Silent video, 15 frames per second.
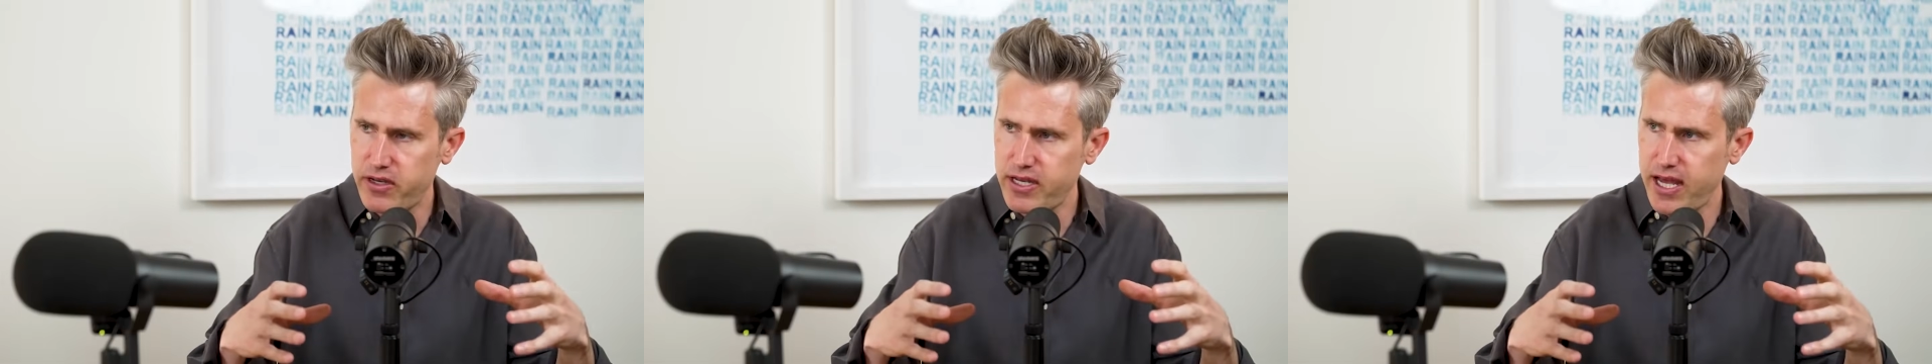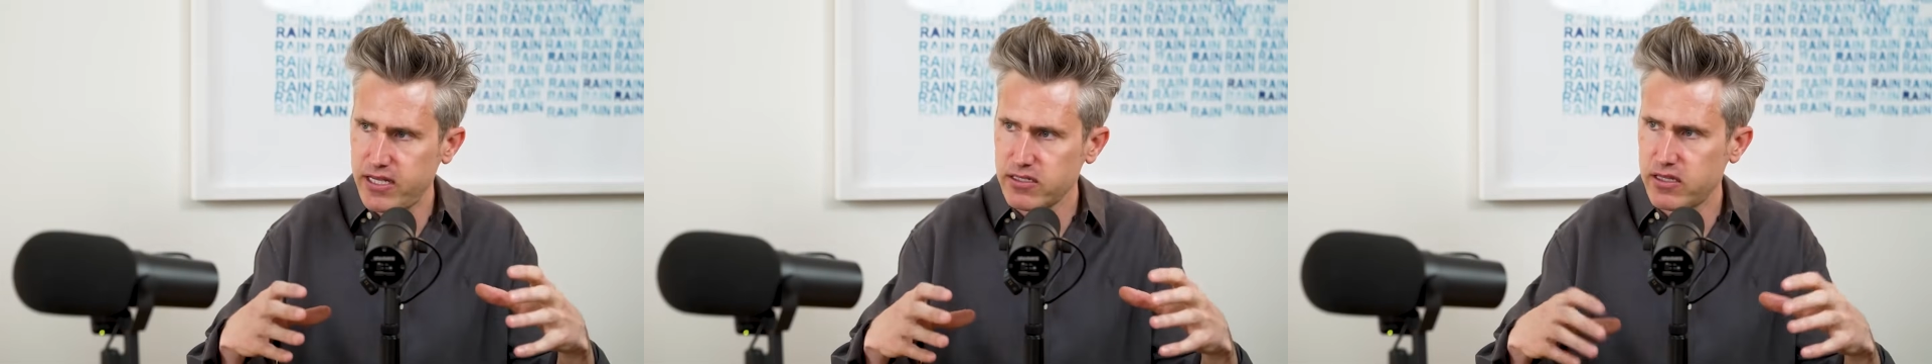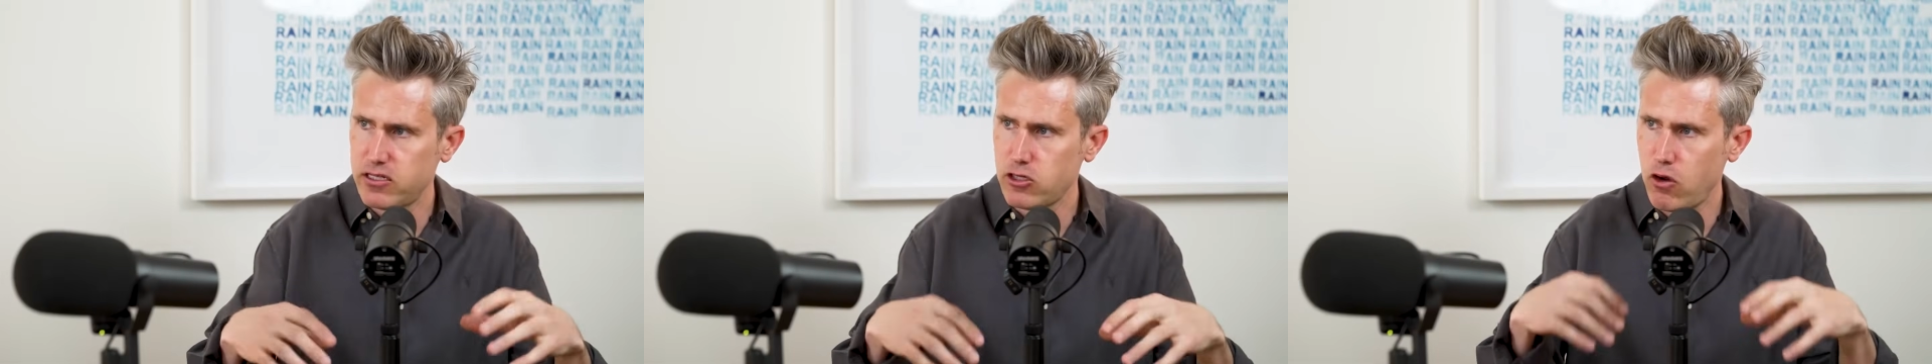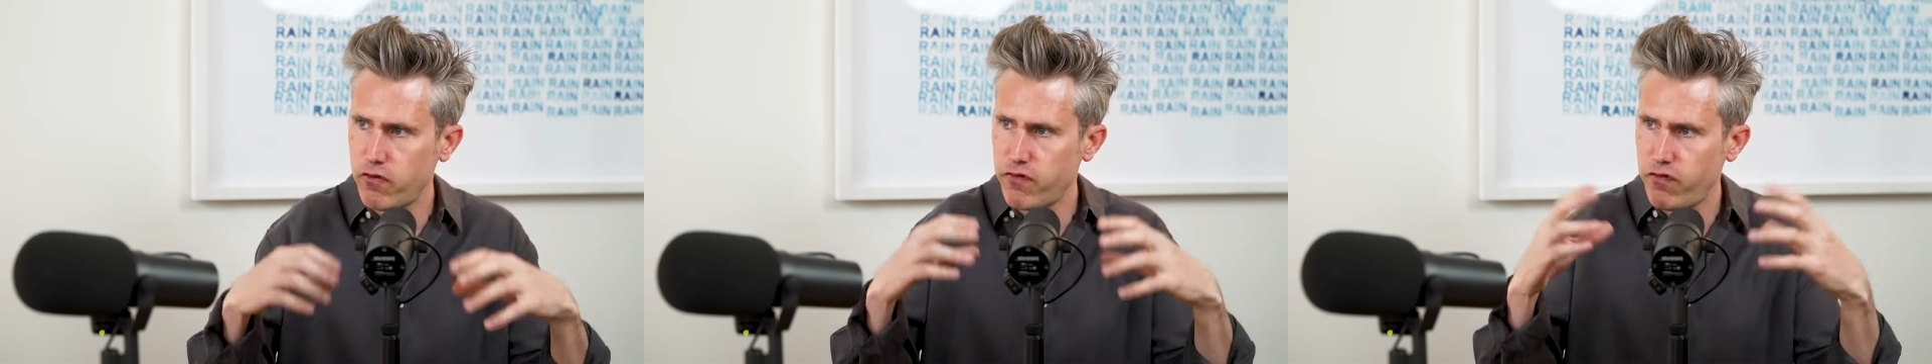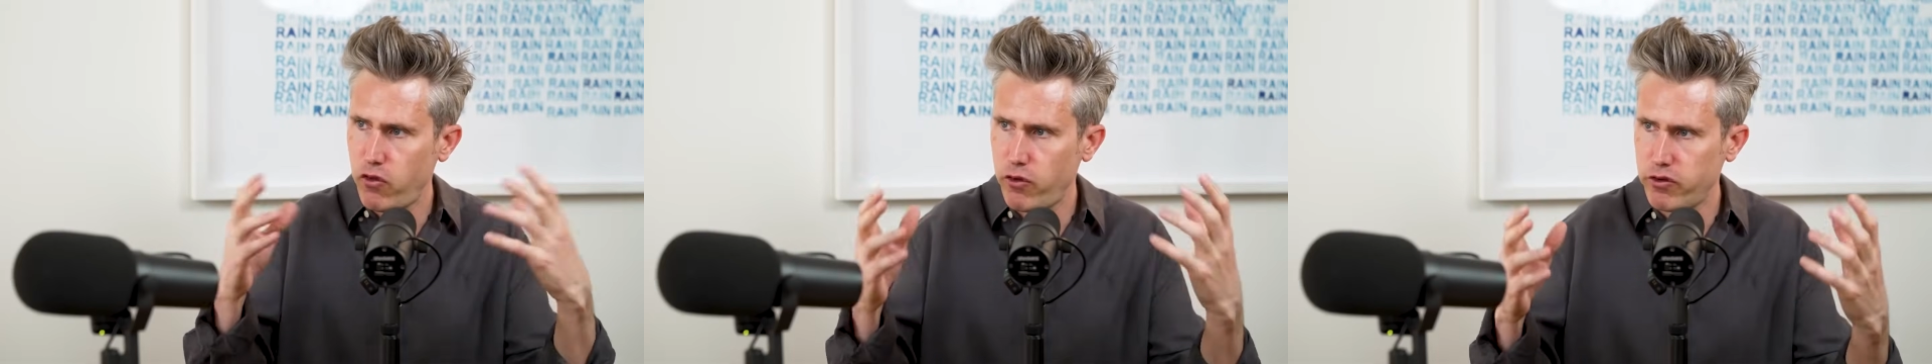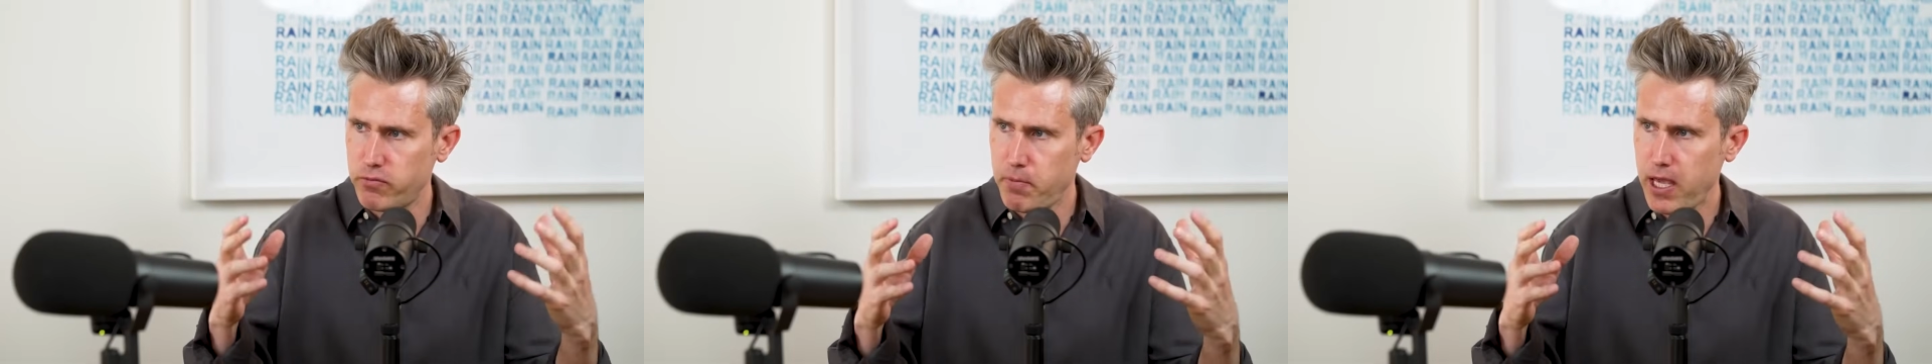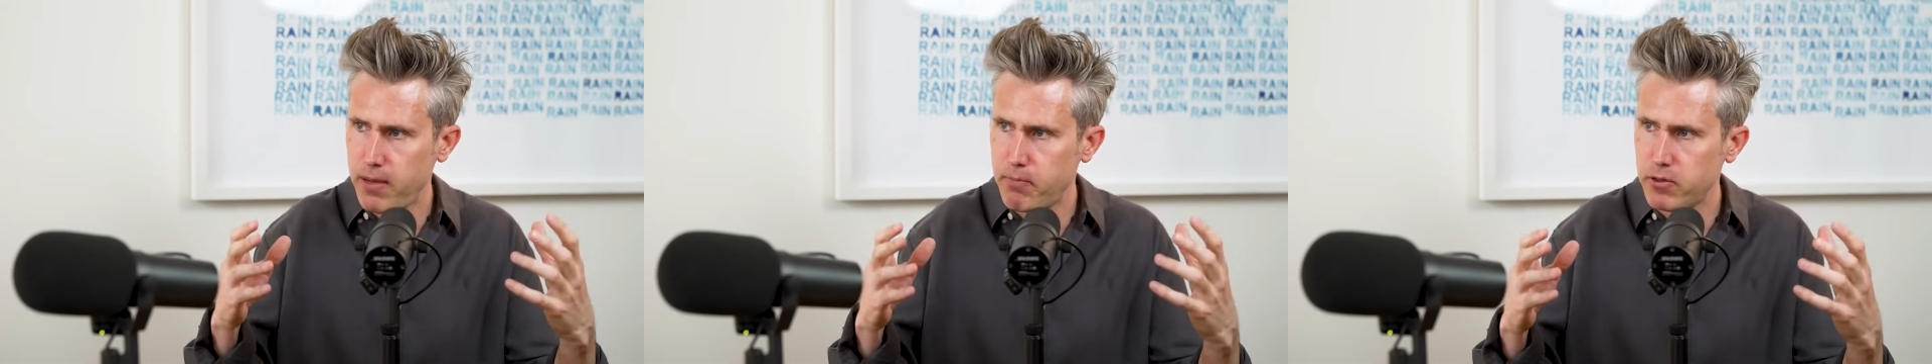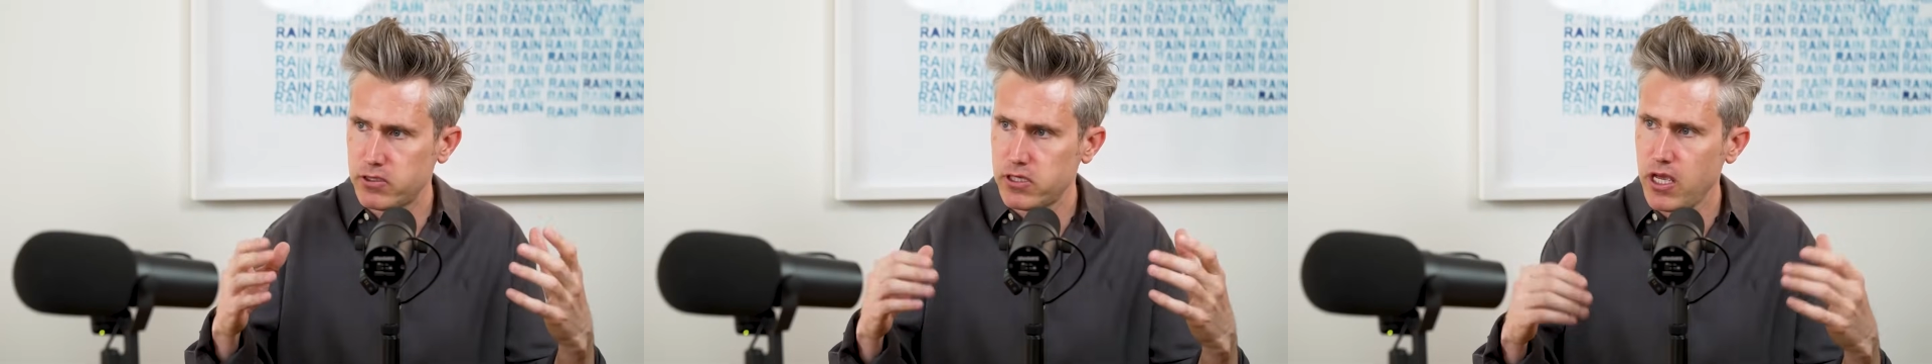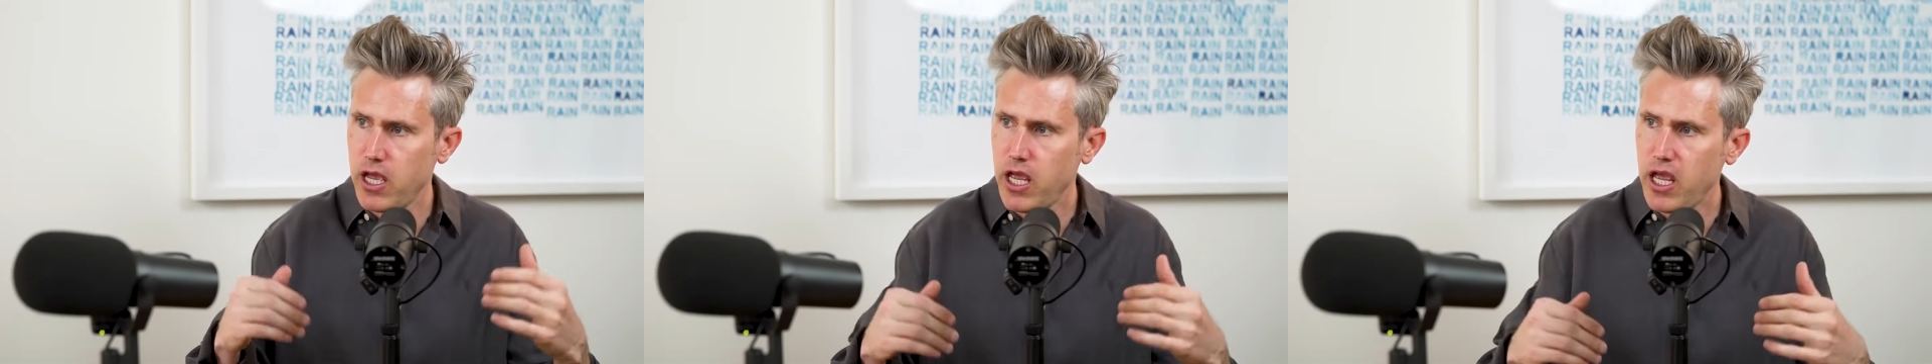desk that's overflowing with papers.